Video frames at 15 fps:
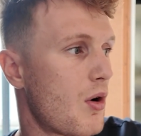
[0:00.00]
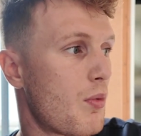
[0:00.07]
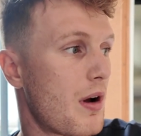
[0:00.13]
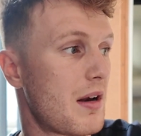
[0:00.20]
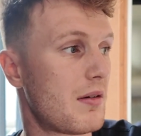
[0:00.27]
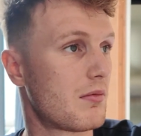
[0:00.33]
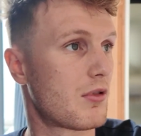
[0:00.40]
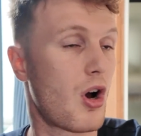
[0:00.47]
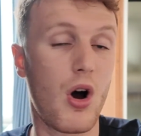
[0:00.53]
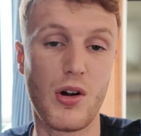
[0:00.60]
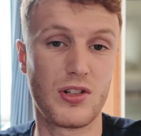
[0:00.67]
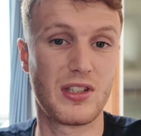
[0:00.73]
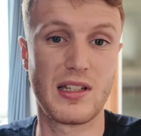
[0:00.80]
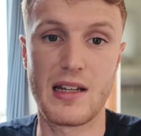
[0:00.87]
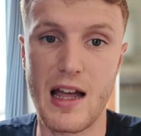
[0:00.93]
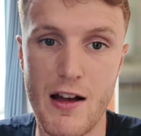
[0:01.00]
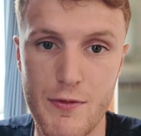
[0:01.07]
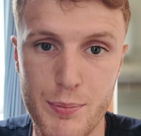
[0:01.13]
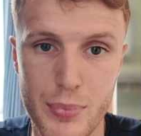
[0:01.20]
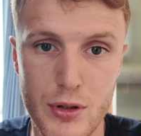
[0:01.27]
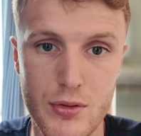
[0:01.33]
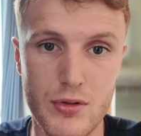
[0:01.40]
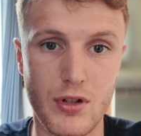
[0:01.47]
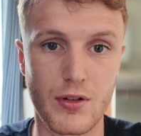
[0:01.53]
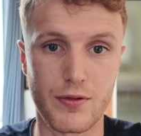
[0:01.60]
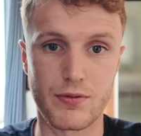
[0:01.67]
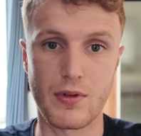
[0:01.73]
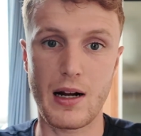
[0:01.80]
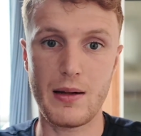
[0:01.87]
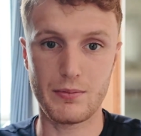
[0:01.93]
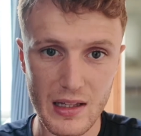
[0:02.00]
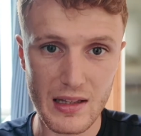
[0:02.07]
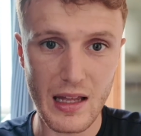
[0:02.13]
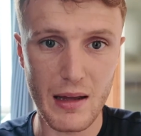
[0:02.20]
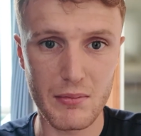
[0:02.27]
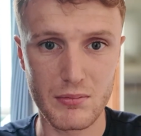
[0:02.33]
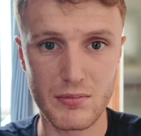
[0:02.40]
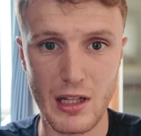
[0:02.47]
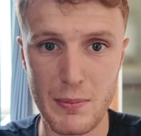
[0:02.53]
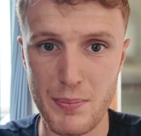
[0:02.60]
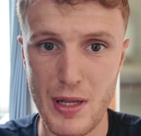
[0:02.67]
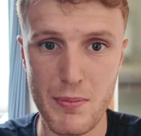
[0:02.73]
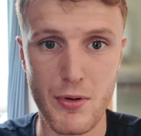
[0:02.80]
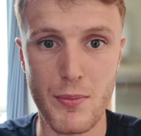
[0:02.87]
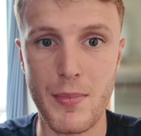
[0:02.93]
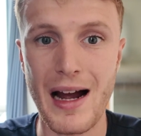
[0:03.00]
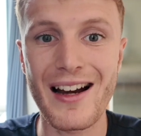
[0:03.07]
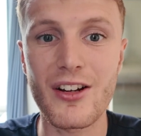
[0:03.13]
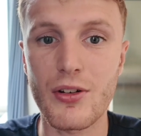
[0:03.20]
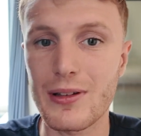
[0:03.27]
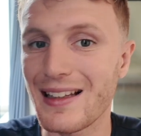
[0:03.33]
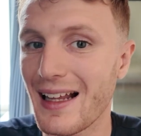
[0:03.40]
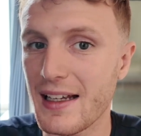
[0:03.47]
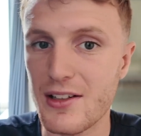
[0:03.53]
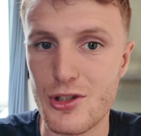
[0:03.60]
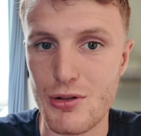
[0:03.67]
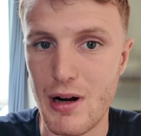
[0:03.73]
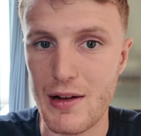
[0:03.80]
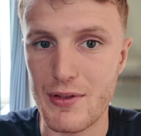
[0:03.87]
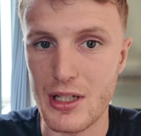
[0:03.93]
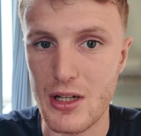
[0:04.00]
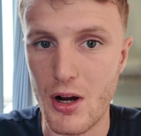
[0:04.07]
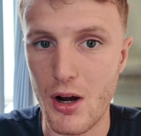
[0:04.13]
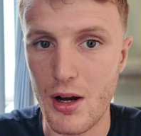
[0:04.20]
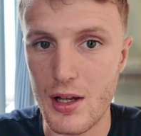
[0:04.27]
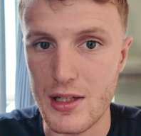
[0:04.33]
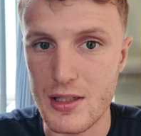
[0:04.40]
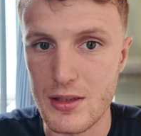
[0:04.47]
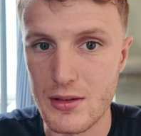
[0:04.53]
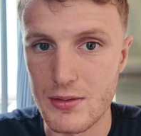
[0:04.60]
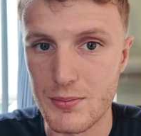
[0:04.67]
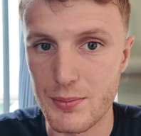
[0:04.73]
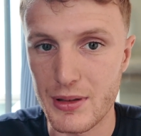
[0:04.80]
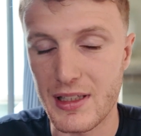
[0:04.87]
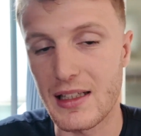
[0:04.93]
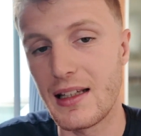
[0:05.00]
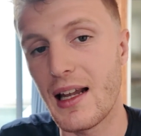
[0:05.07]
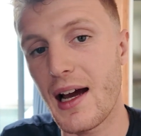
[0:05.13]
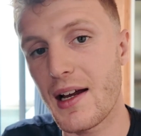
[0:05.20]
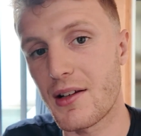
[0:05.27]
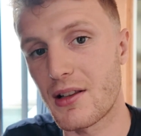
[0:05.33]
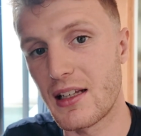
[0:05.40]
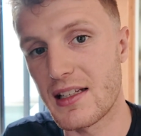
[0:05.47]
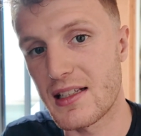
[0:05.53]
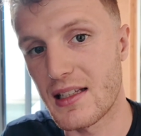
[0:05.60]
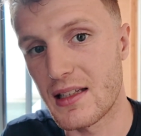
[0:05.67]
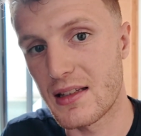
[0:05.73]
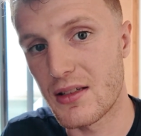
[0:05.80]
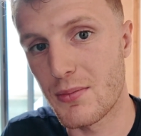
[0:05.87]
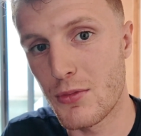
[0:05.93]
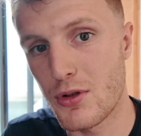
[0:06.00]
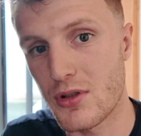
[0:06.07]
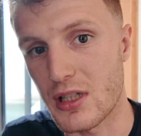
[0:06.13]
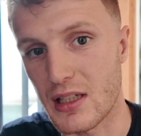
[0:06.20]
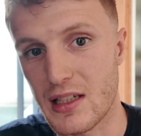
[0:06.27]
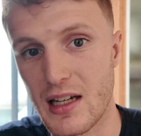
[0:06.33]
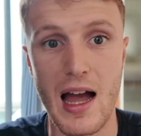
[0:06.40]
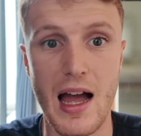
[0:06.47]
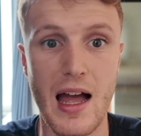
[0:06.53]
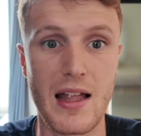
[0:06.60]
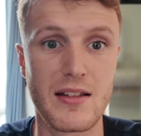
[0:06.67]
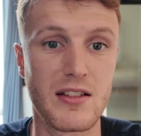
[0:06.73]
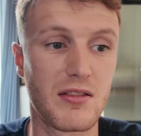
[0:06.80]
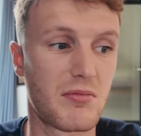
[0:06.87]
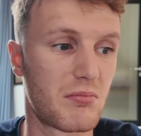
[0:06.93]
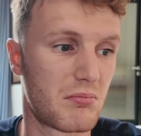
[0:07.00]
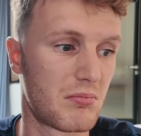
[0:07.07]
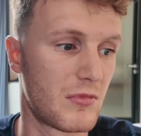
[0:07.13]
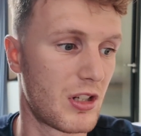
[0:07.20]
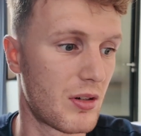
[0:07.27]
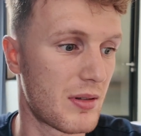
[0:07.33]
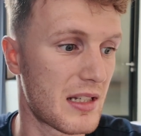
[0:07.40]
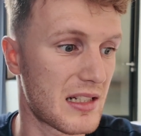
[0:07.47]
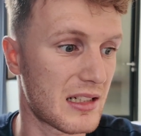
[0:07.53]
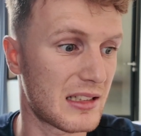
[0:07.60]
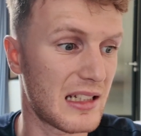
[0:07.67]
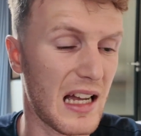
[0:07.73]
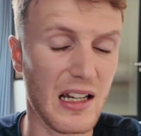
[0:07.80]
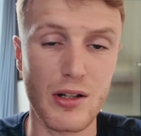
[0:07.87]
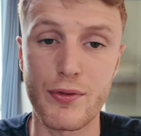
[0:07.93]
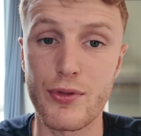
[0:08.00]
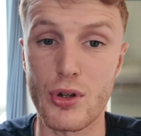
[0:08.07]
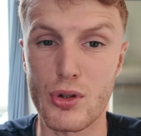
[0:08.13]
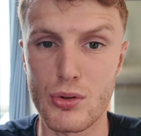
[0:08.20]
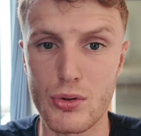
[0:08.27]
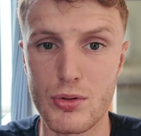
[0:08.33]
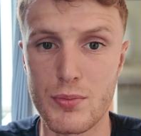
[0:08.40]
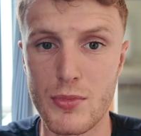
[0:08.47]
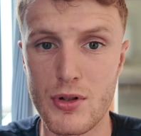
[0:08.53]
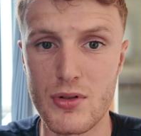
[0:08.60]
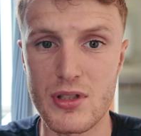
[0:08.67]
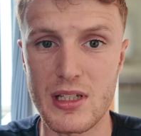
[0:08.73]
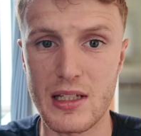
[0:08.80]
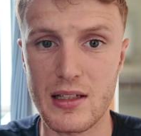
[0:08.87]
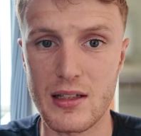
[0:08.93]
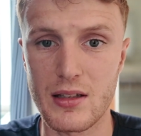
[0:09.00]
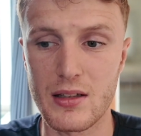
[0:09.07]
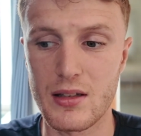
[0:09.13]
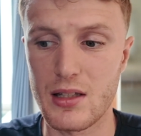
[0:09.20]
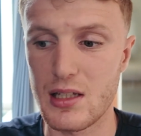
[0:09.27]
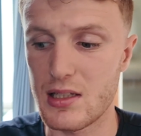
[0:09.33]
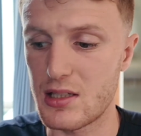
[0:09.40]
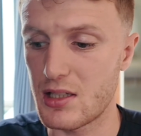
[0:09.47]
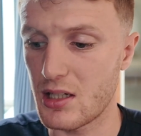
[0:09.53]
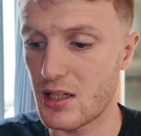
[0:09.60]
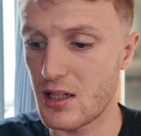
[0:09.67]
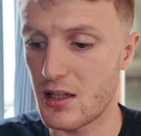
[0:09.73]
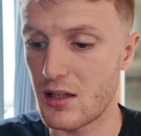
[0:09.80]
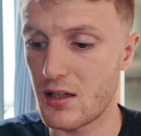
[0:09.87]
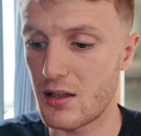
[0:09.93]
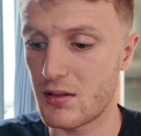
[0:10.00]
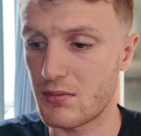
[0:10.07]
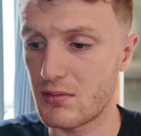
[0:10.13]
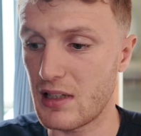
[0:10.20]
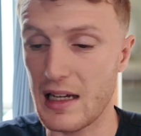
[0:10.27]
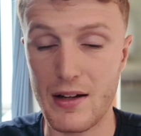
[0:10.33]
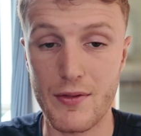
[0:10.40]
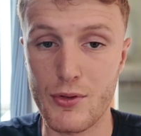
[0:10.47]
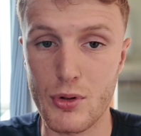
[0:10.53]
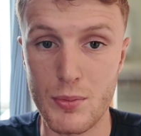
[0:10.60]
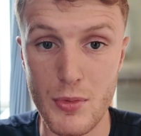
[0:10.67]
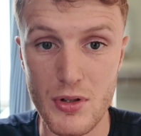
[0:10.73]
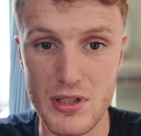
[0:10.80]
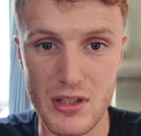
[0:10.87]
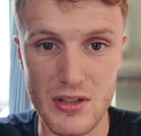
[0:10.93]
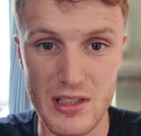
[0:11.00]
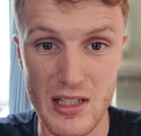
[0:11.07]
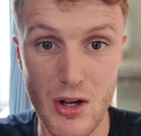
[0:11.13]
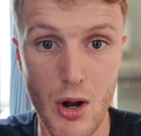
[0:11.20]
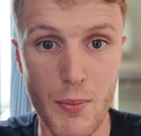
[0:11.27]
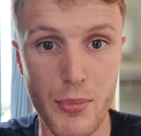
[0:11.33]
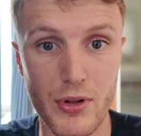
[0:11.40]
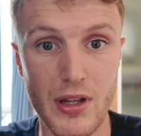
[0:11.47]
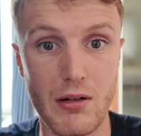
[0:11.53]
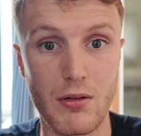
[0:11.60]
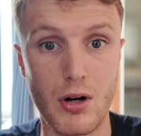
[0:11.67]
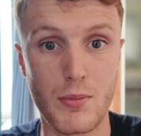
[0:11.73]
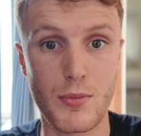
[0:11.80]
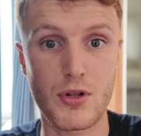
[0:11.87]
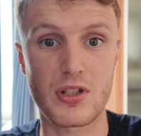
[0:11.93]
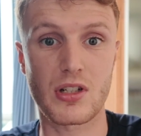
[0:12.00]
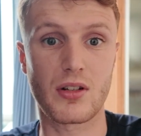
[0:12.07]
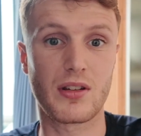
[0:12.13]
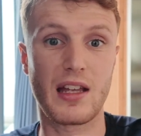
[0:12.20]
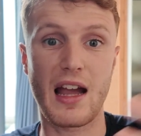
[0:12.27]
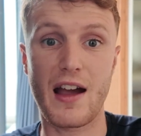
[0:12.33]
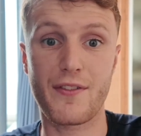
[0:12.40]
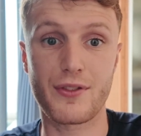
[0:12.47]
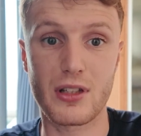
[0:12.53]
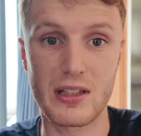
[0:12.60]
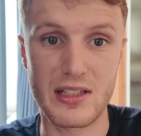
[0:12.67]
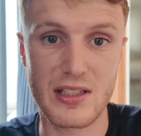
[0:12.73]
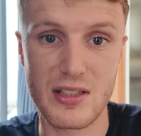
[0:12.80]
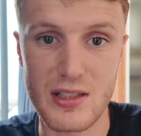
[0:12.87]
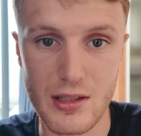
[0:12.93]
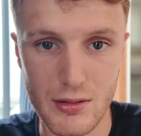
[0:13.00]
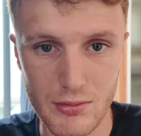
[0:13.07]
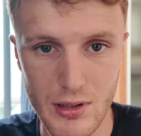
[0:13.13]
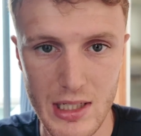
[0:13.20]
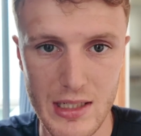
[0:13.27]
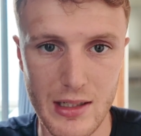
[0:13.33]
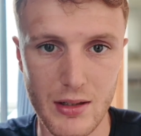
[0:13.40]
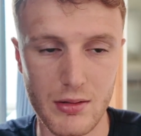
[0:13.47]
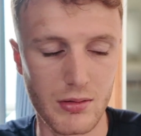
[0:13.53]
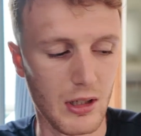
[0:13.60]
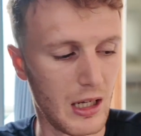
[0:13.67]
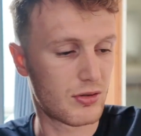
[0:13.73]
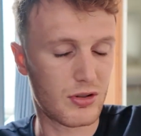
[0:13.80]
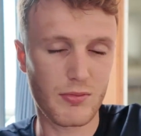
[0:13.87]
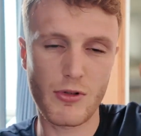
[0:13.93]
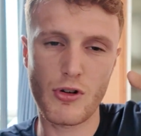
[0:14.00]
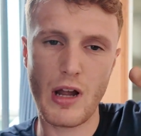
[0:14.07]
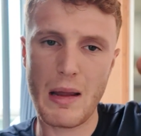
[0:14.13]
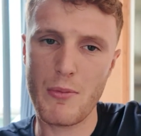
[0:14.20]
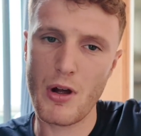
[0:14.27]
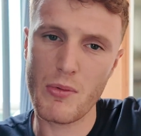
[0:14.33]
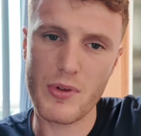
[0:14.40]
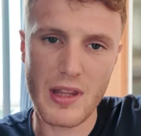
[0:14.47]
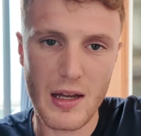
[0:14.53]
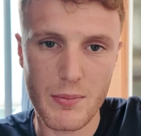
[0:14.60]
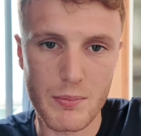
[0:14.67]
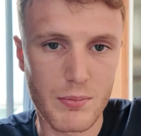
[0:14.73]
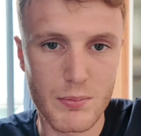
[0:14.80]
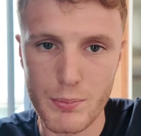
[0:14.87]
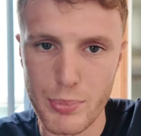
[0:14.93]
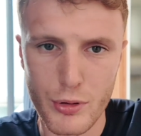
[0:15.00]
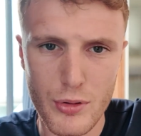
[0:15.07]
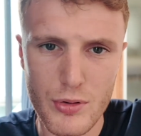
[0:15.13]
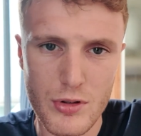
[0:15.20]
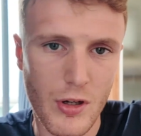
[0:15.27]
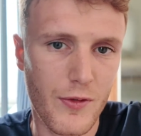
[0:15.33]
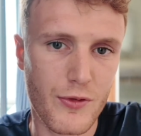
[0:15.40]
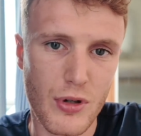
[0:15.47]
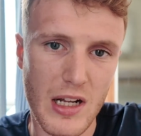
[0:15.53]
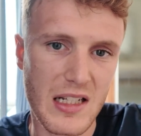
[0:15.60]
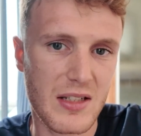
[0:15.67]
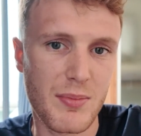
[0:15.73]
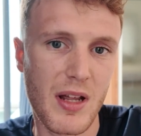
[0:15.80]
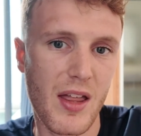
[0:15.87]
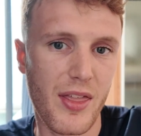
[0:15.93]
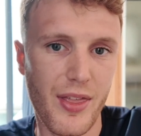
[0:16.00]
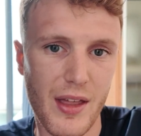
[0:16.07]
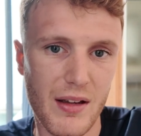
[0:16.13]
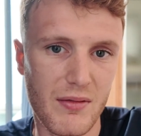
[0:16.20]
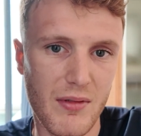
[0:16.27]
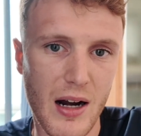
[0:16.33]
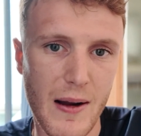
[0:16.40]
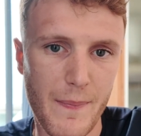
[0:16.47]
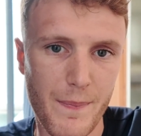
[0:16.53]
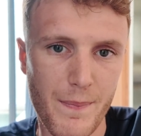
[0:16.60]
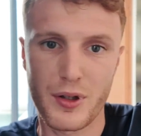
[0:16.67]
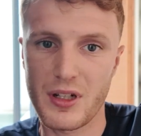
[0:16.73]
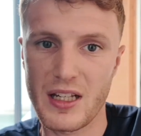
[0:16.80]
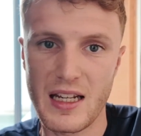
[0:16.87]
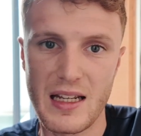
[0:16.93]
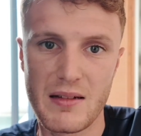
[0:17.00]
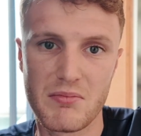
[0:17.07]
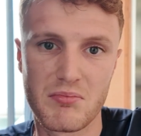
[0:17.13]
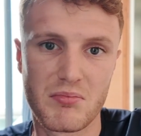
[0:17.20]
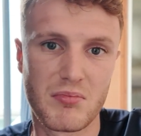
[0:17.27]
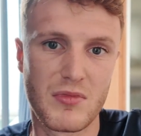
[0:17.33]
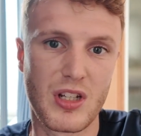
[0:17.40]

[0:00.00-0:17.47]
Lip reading: when cars didn't have Bluetooth, right? That, like, people might not like driving cars, but they like listening to music. And you know, there's a lack of the good music. There's a lack of good music because they can't put their own music on. They have to listen to the radio. So someone came up with that Bluetooth transmitter thing, right? Plug it in.